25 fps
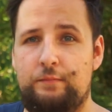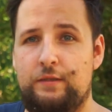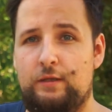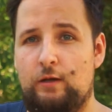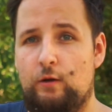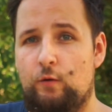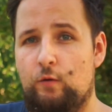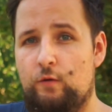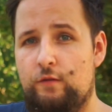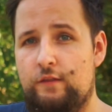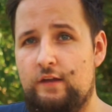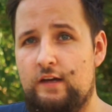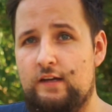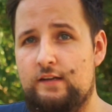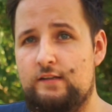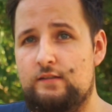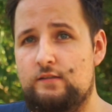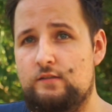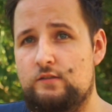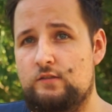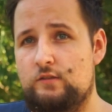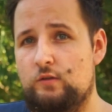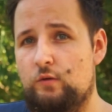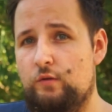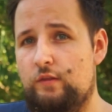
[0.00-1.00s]
below that,
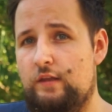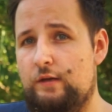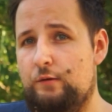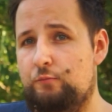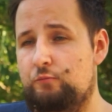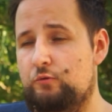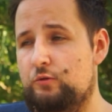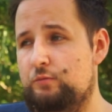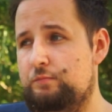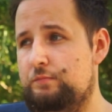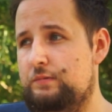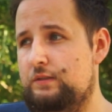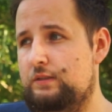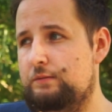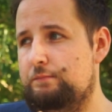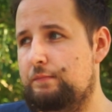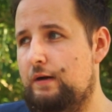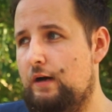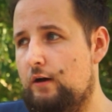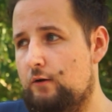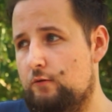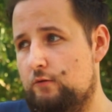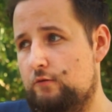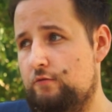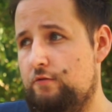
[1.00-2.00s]
so they would be
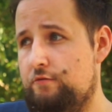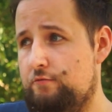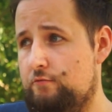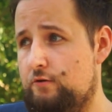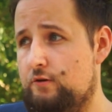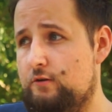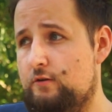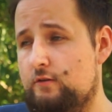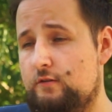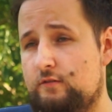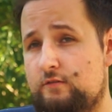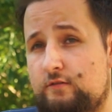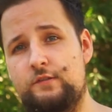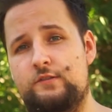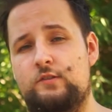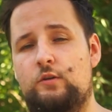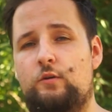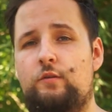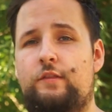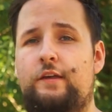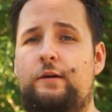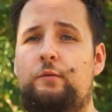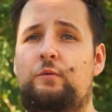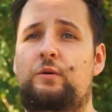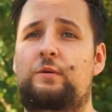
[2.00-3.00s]
power throttled, so
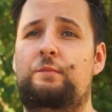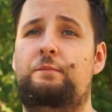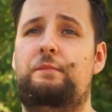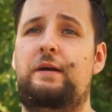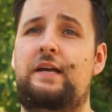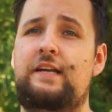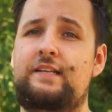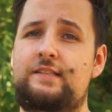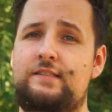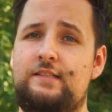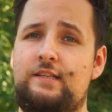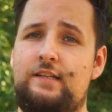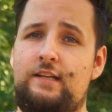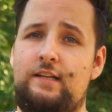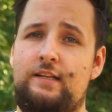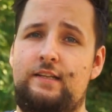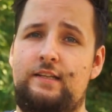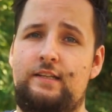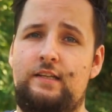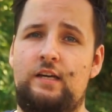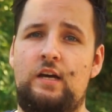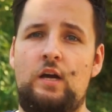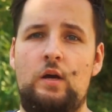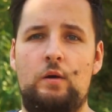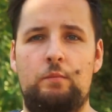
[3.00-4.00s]
they will
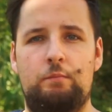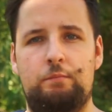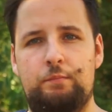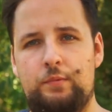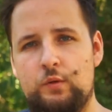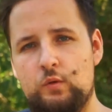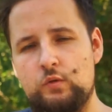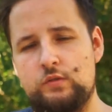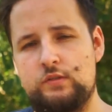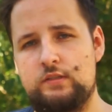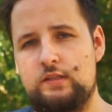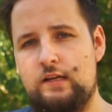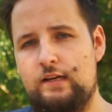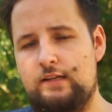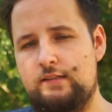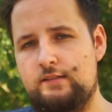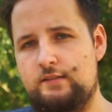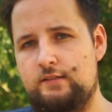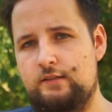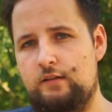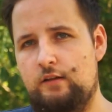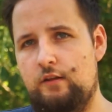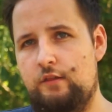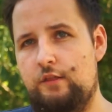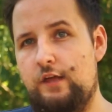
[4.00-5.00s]
basically boost
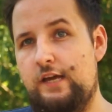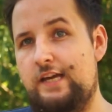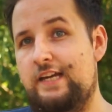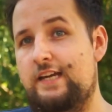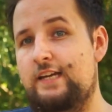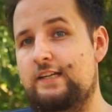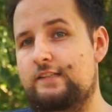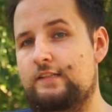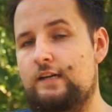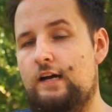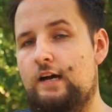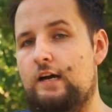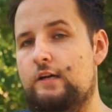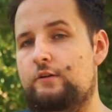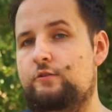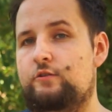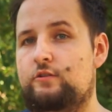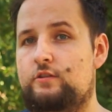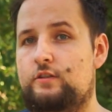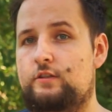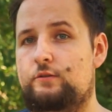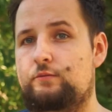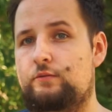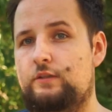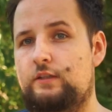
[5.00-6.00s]
until they hit one hundred
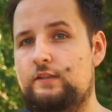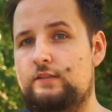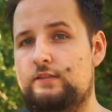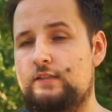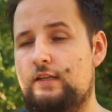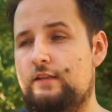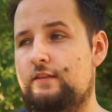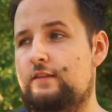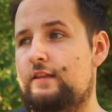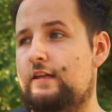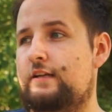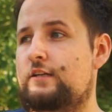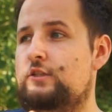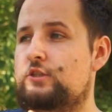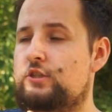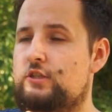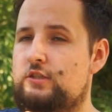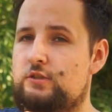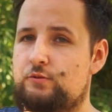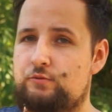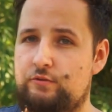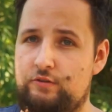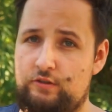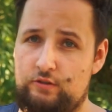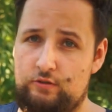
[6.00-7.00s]
degrees and then
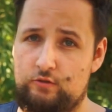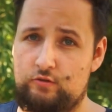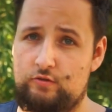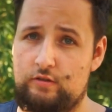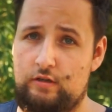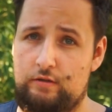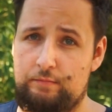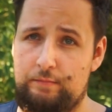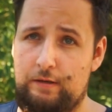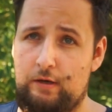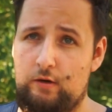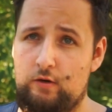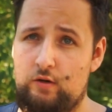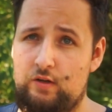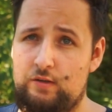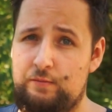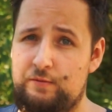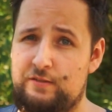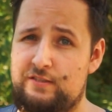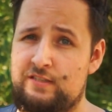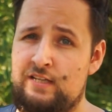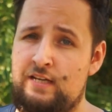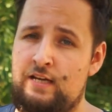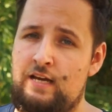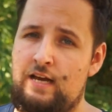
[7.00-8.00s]
just reduce their power
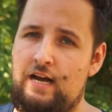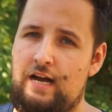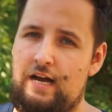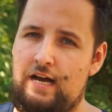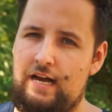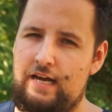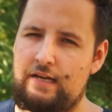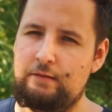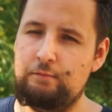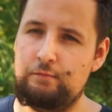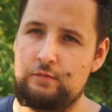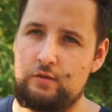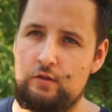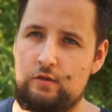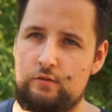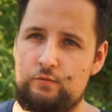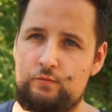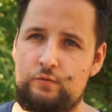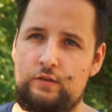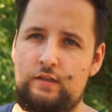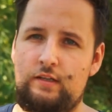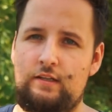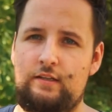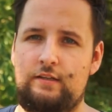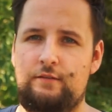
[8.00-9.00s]
limit. I'm not
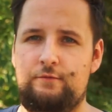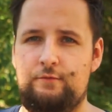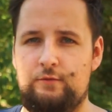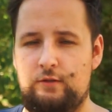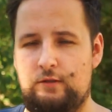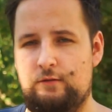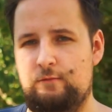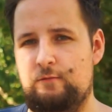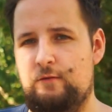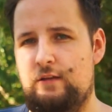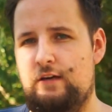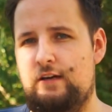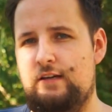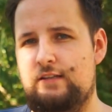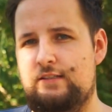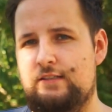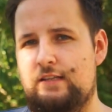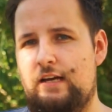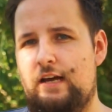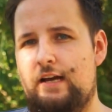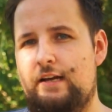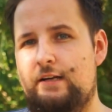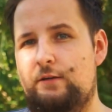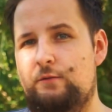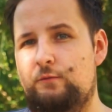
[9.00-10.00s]
really a friend of that.
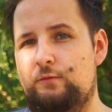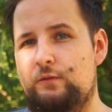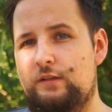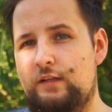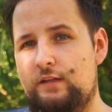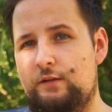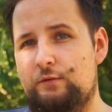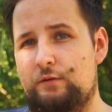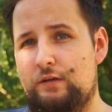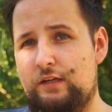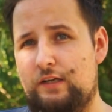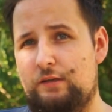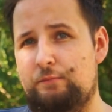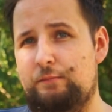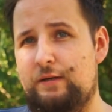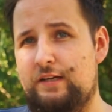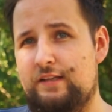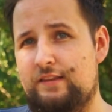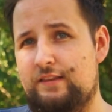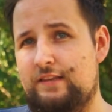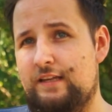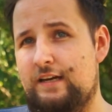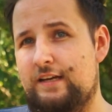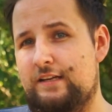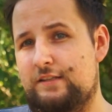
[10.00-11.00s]
I really
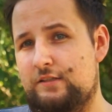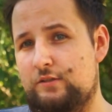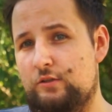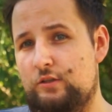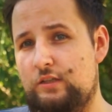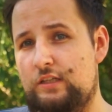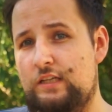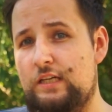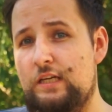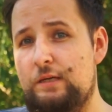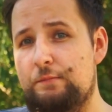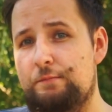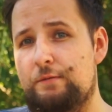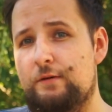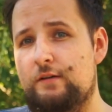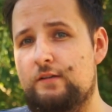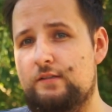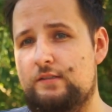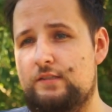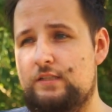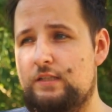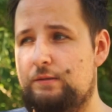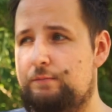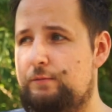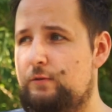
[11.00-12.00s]
recommend that you keep
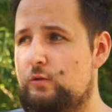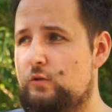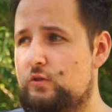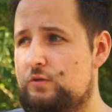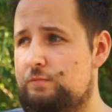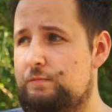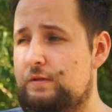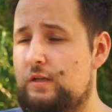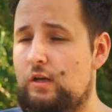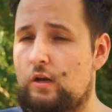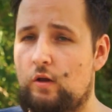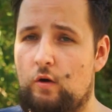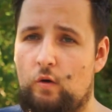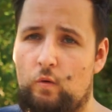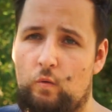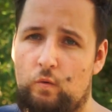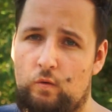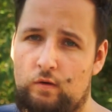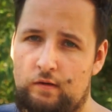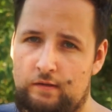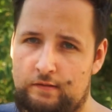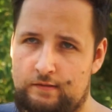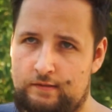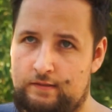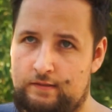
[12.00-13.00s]
C P Us below